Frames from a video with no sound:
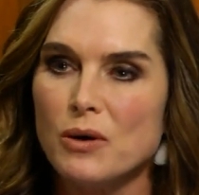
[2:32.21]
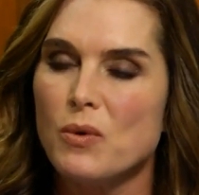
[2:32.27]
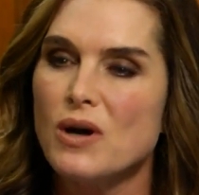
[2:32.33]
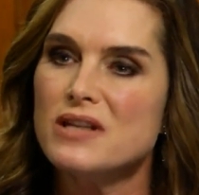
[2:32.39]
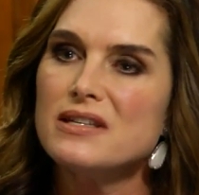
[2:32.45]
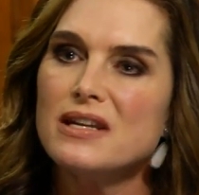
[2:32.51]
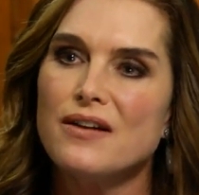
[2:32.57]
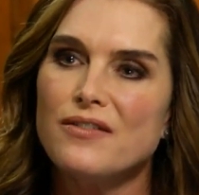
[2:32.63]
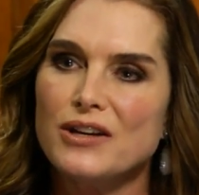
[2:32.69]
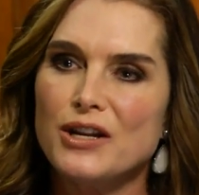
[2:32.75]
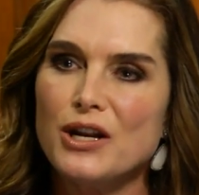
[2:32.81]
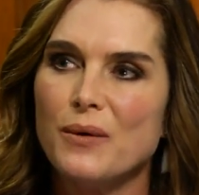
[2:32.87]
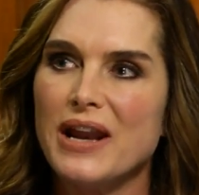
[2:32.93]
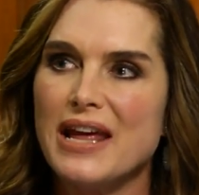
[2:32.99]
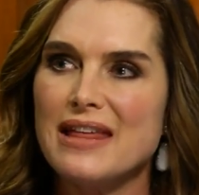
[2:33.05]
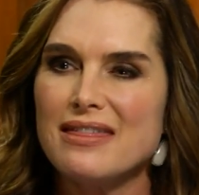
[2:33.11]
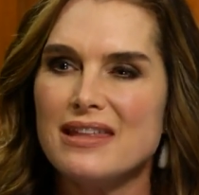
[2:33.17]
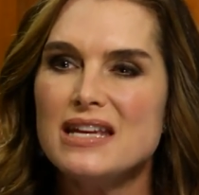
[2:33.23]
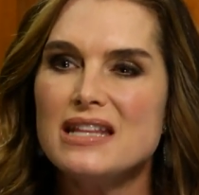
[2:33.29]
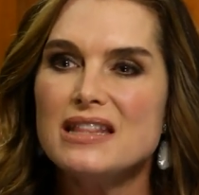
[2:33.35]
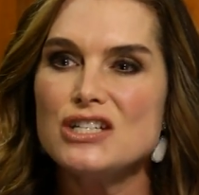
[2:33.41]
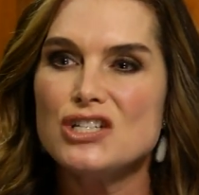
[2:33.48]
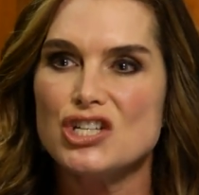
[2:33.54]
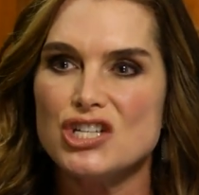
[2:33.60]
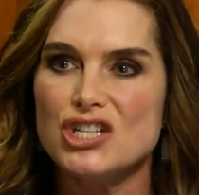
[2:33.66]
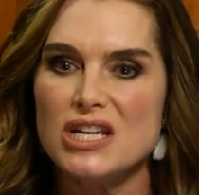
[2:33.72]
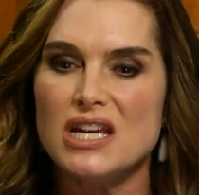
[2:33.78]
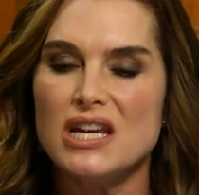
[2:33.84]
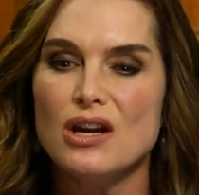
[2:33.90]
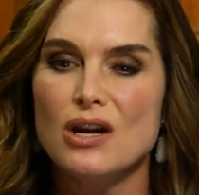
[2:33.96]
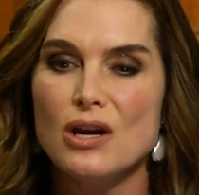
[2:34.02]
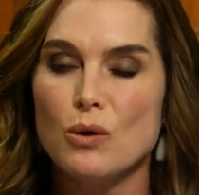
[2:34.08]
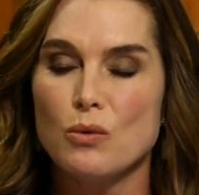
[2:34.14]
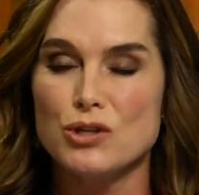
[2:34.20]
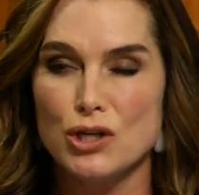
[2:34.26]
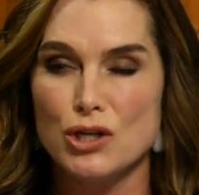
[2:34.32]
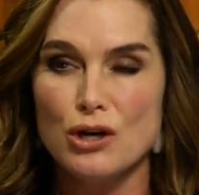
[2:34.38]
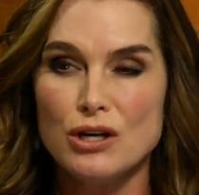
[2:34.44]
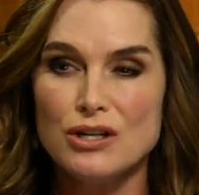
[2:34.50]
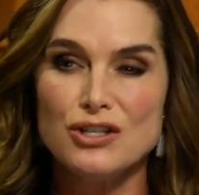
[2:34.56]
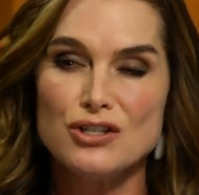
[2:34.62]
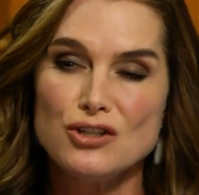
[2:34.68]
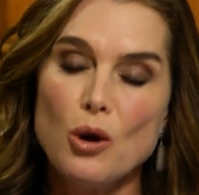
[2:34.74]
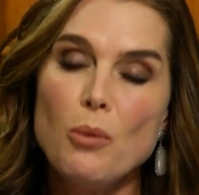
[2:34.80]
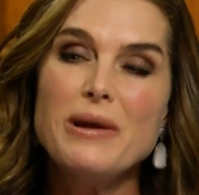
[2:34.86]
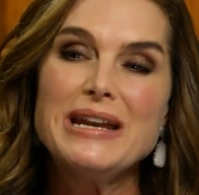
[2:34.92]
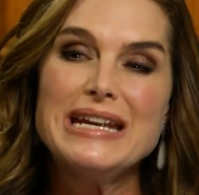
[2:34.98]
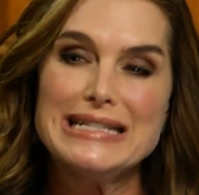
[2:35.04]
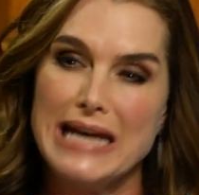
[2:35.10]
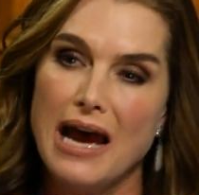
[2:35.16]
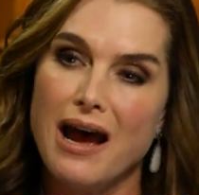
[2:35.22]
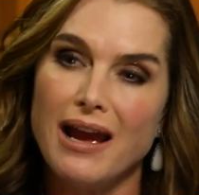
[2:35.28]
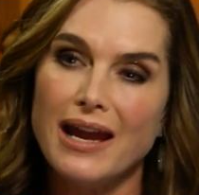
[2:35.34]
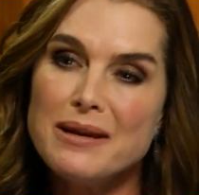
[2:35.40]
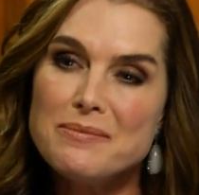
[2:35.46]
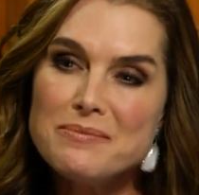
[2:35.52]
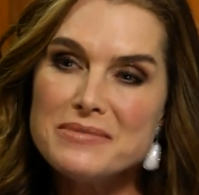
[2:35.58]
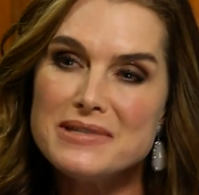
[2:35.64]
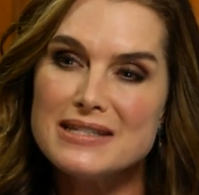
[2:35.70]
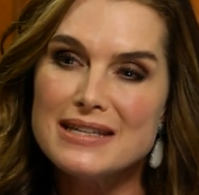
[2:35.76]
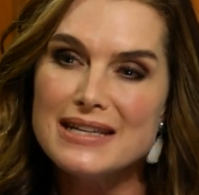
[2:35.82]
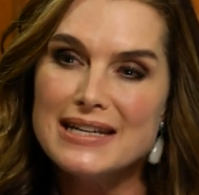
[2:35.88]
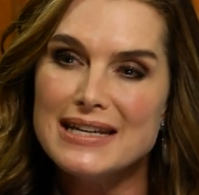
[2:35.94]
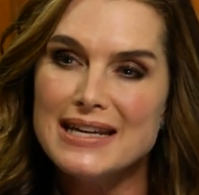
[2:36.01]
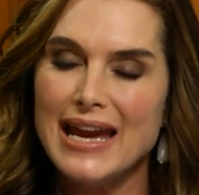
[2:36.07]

It wasn't ever, you know, and I think that she was hurt so many times